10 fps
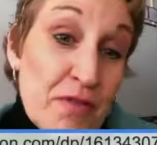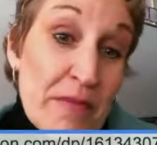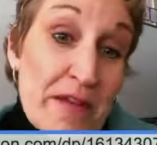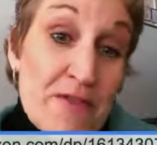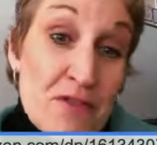from
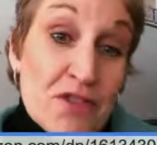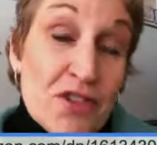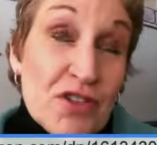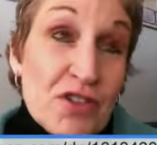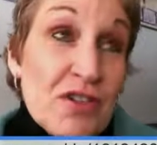my
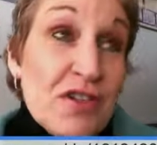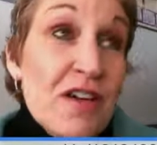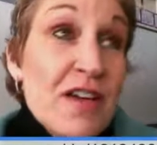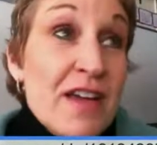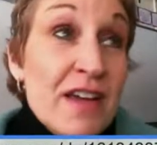first year
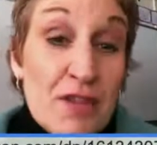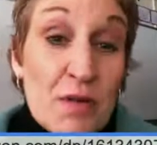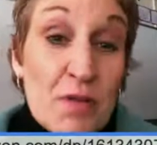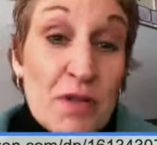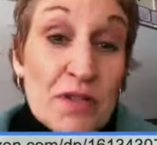here
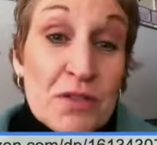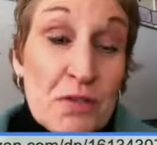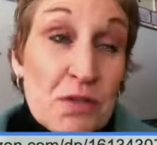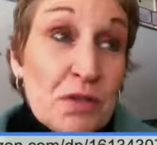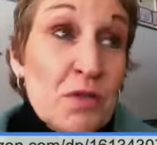at Marine
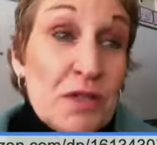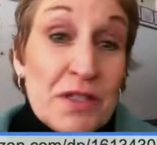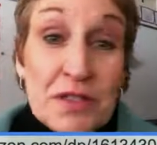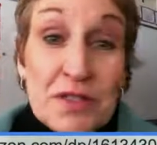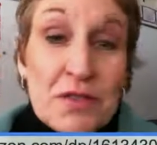School
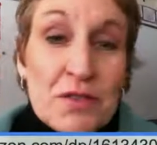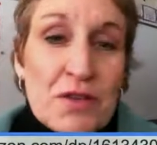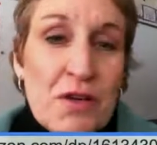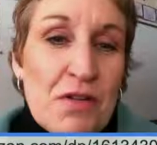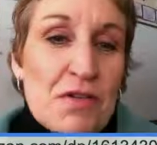26 years
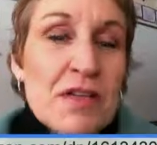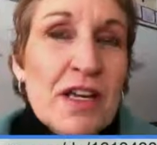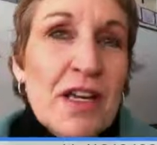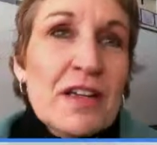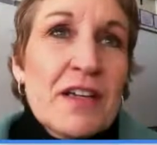ago,
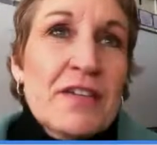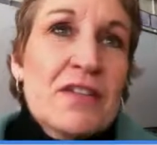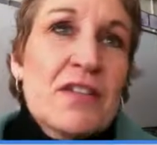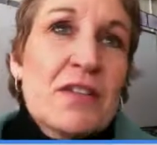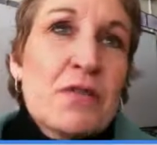Kent
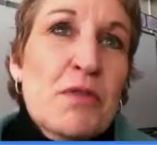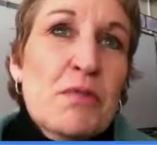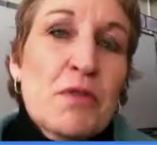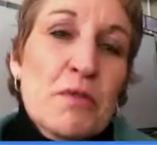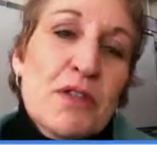Gustafson
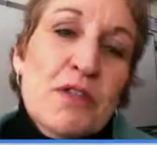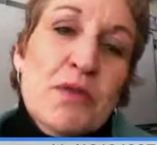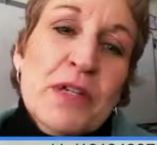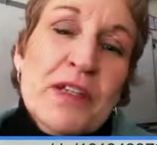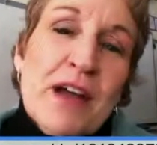with
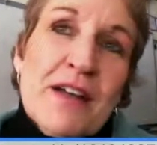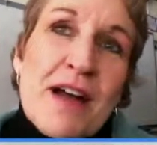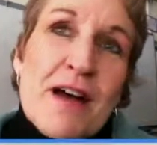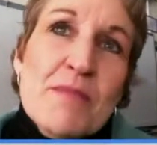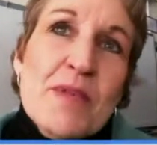
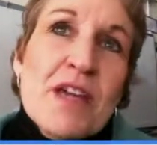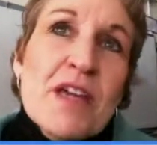bloomingtwig.com,